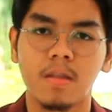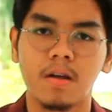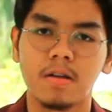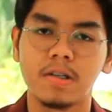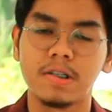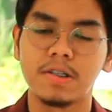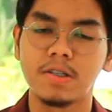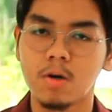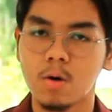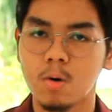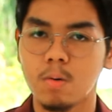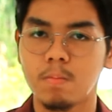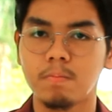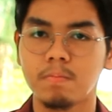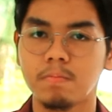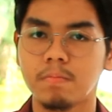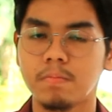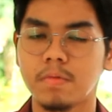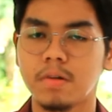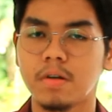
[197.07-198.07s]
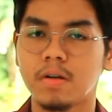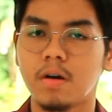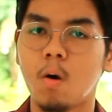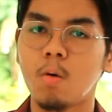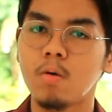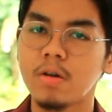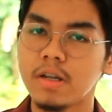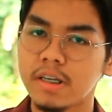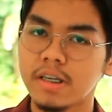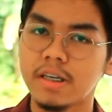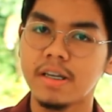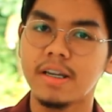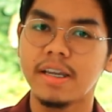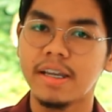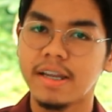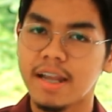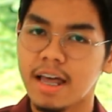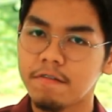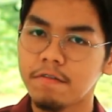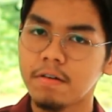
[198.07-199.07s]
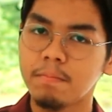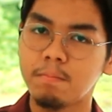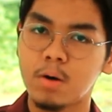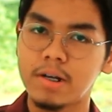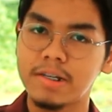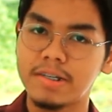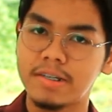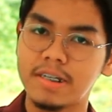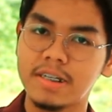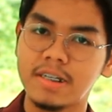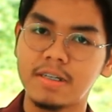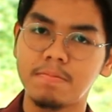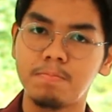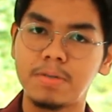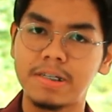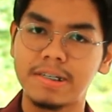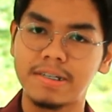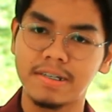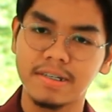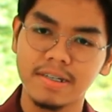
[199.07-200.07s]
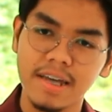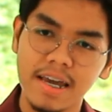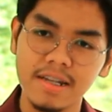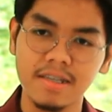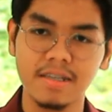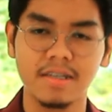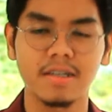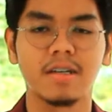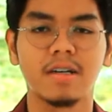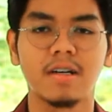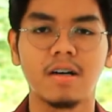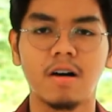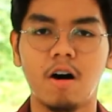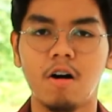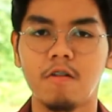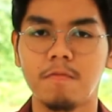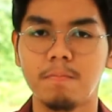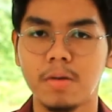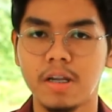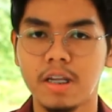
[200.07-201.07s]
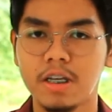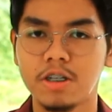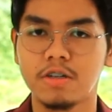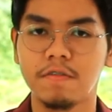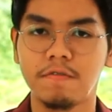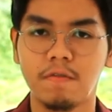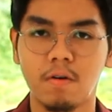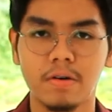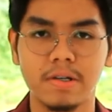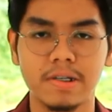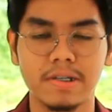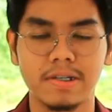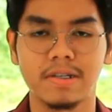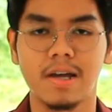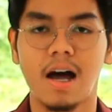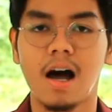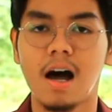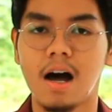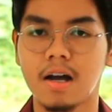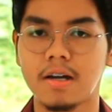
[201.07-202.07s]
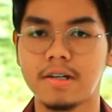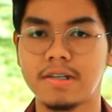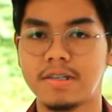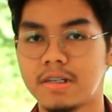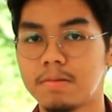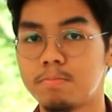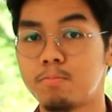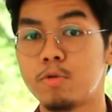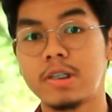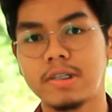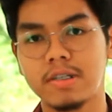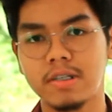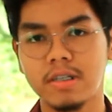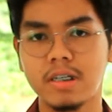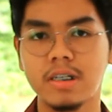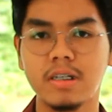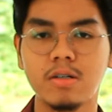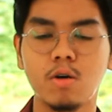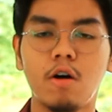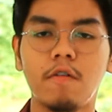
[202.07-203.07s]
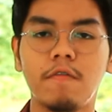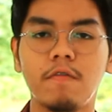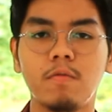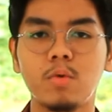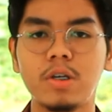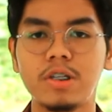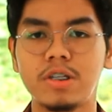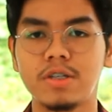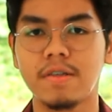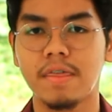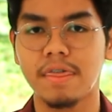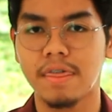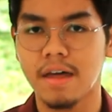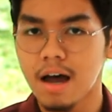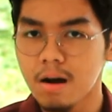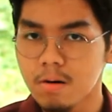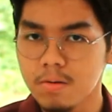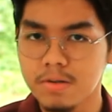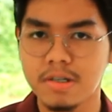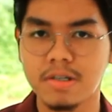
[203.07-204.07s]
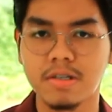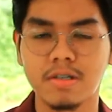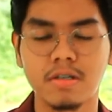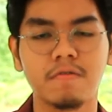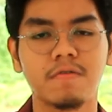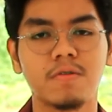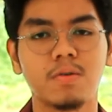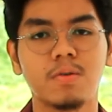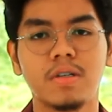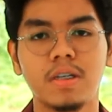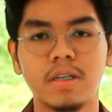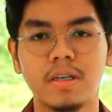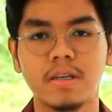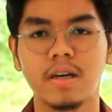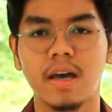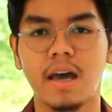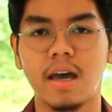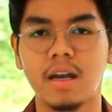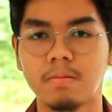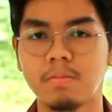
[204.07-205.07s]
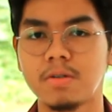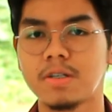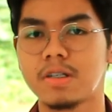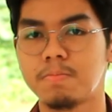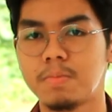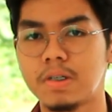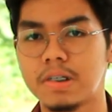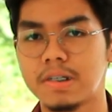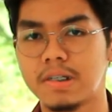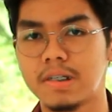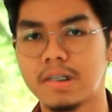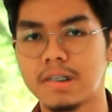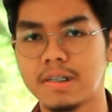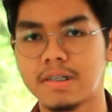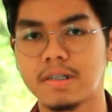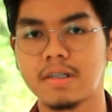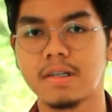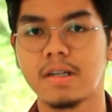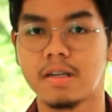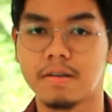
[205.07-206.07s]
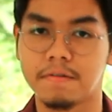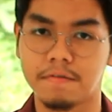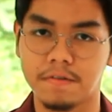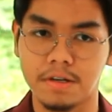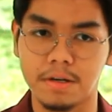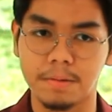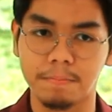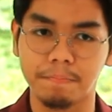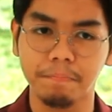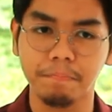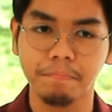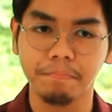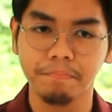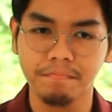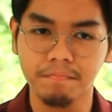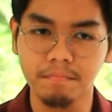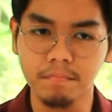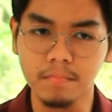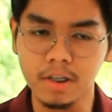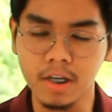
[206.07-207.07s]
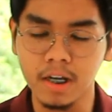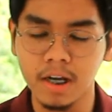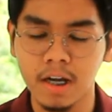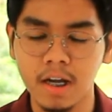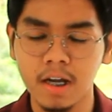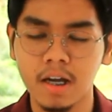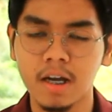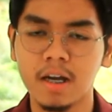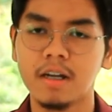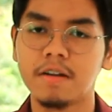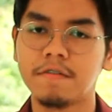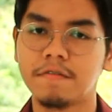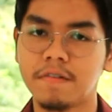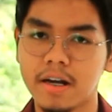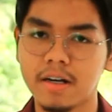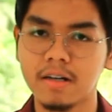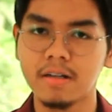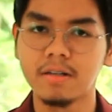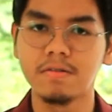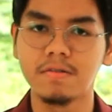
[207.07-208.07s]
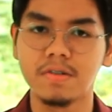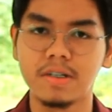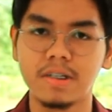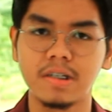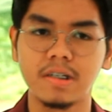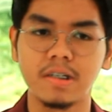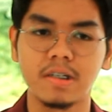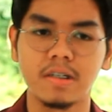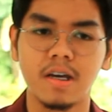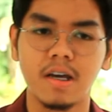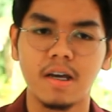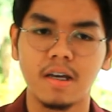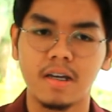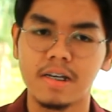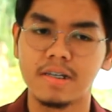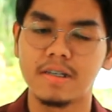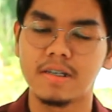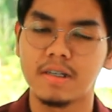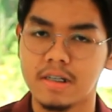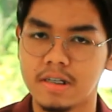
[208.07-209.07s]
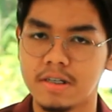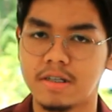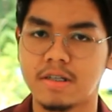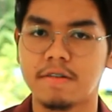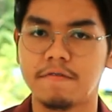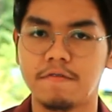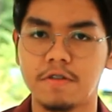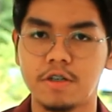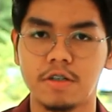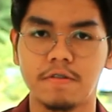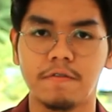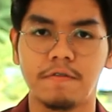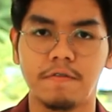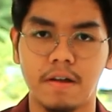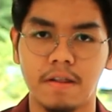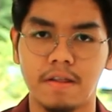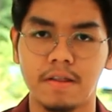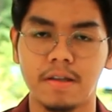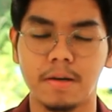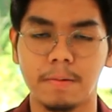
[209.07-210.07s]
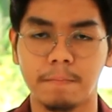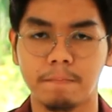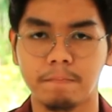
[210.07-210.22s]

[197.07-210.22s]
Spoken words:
So only 11.6% of Malaysian forests are considered pristine, of which thousands of unique animal species live in. The final reason is insufficient funding.